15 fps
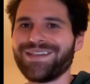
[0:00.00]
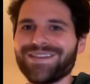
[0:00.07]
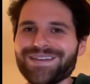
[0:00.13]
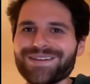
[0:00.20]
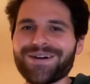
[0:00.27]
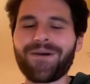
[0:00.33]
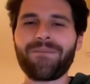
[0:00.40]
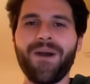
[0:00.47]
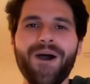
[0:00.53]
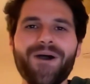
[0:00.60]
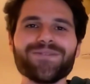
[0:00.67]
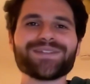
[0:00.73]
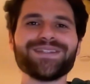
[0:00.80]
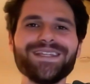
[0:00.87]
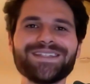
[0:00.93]

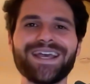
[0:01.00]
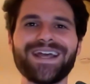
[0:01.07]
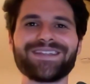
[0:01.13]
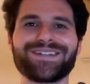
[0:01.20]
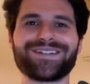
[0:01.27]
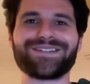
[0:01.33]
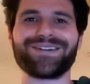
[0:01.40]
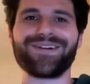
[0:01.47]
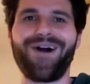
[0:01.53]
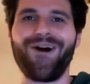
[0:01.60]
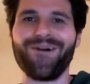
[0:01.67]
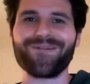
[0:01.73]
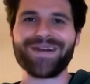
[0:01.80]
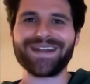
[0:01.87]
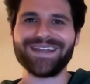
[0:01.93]
most of these answers are
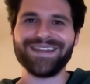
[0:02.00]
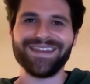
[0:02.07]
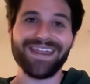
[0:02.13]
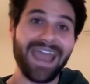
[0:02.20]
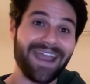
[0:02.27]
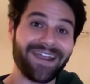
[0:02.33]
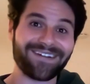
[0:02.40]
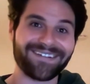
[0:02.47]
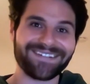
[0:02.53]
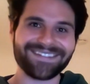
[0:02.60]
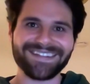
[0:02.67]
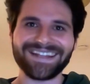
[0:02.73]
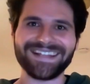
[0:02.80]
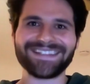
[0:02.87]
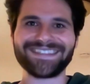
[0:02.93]
already there.
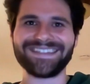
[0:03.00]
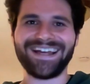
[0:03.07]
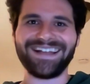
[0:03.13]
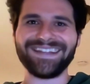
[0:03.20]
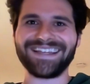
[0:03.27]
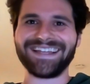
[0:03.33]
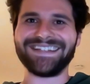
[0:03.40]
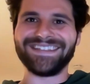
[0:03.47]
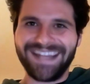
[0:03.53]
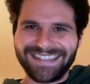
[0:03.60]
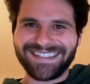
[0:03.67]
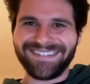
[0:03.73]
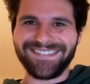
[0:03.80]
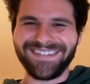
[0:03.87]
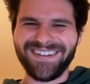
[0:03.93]
Like it's not like it
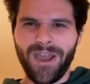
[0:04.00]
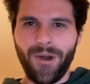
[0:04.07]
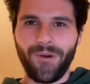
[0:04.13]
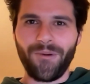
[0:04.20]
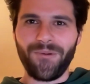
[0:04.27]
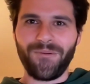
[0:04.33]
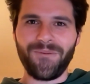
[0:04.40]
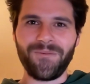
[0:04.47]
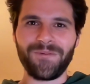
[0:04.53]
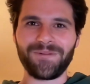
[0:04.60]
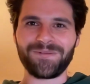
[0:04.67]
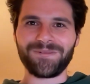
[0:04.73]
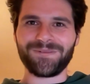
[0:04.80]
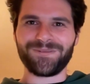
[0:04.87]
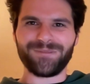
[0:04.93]
doesn't know
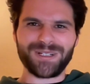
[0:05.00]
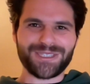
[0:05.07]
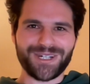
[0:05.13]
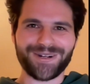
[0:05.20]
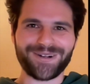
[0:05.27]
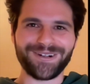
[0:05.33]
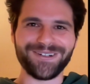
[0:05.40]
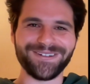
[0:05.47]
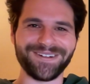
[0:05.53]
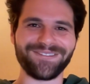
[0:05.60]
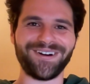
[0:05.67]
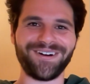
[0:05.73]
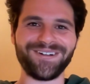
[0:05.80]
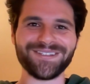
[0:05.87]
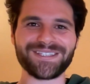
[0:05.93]
what's true and
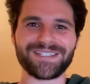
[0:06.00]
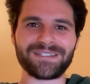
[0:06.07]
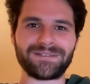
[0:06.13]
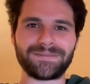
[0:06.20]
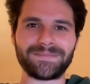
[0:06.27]
false.